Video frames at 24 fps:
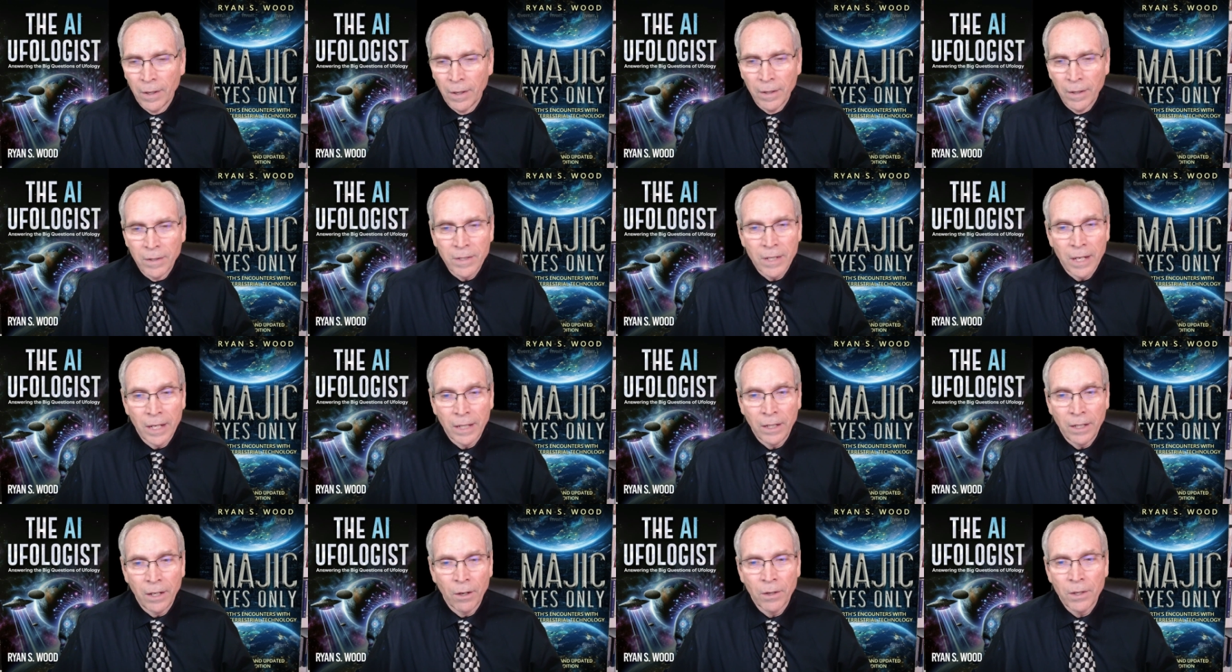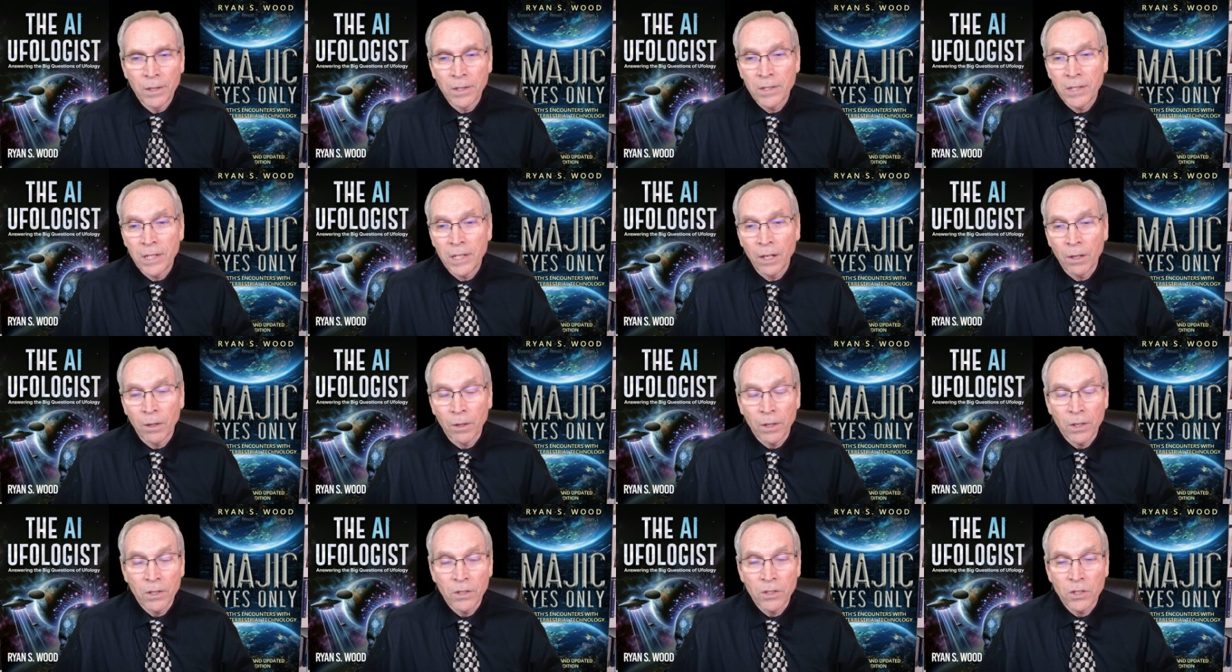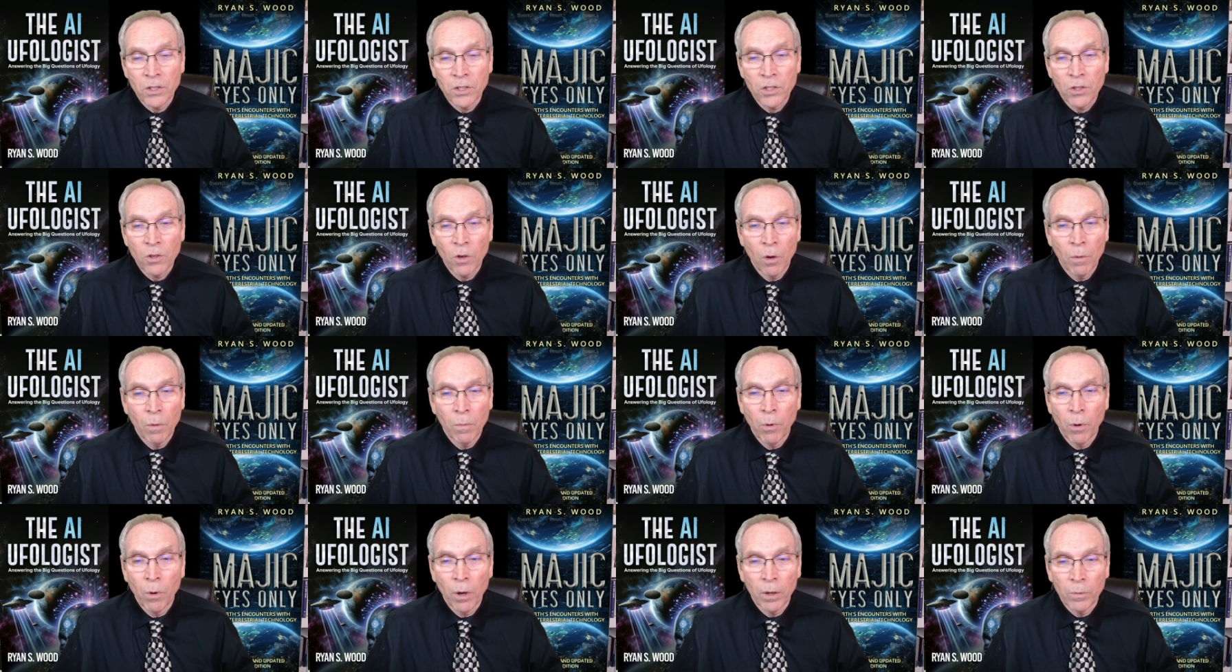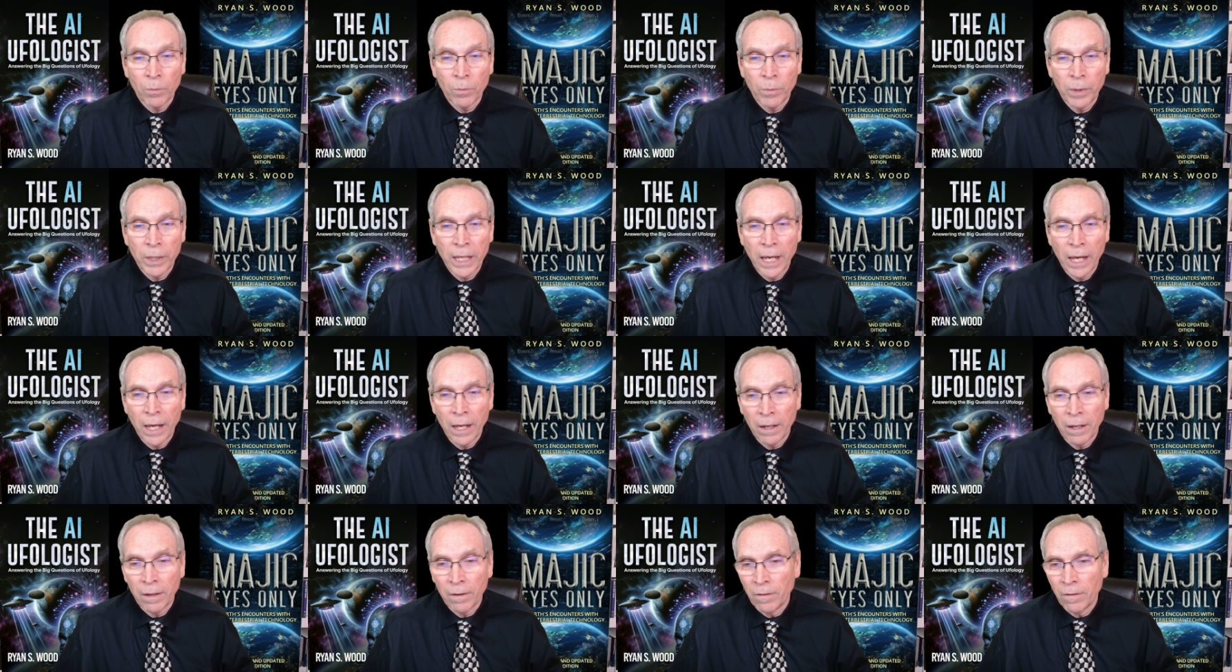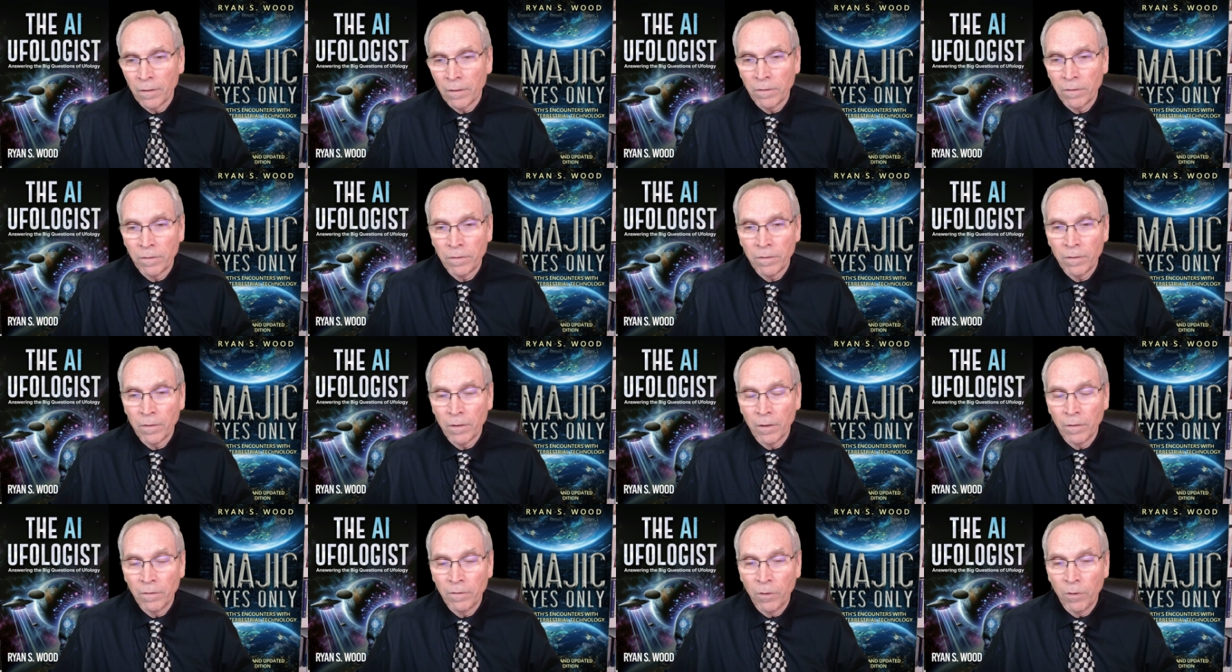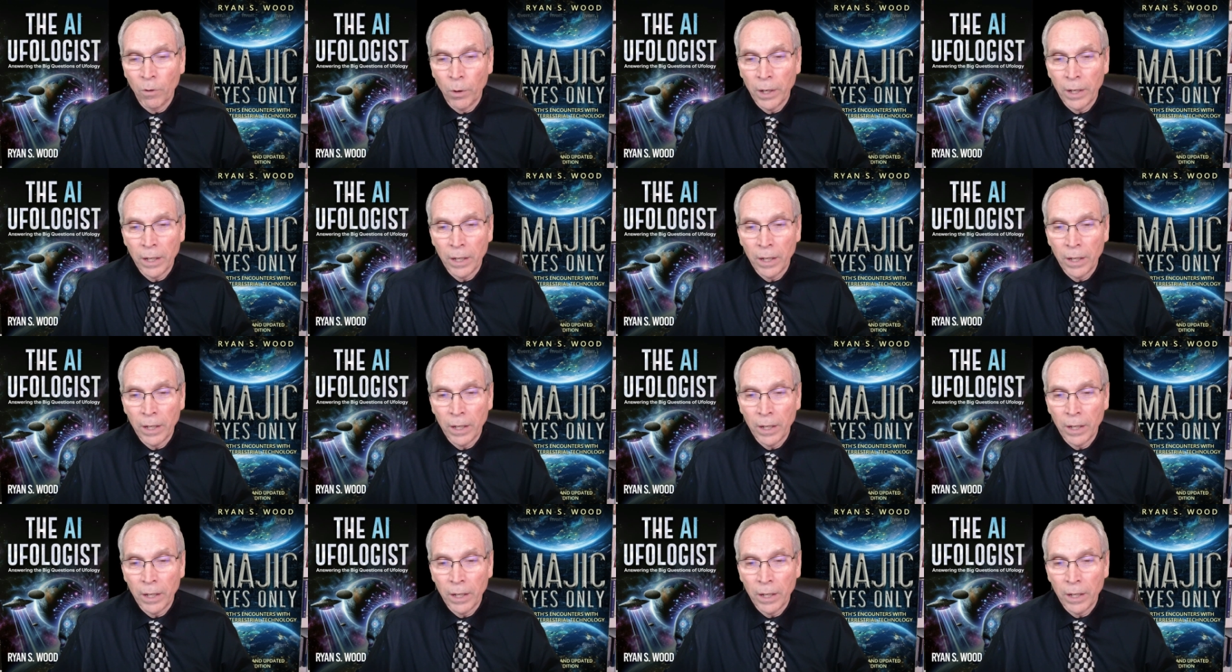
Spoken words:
said, this secret is just so important, we can't avoid